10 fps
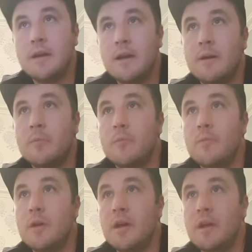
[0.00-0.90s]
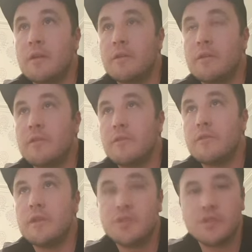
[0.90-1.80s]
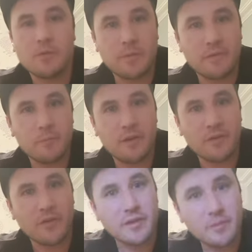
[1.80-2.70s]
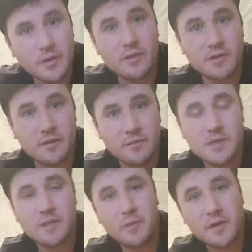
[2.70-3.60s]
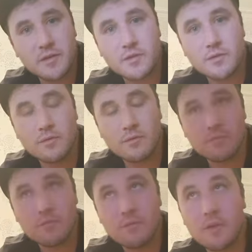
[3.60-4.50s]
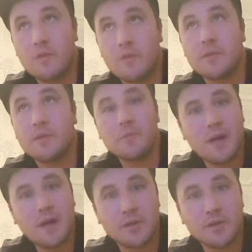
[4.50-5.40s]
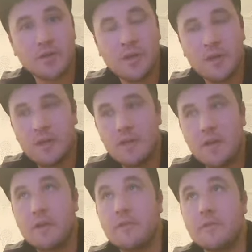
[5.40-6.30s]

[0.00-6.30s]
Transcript: And this year was a bit annoying because obviously we went into a lockdown in March,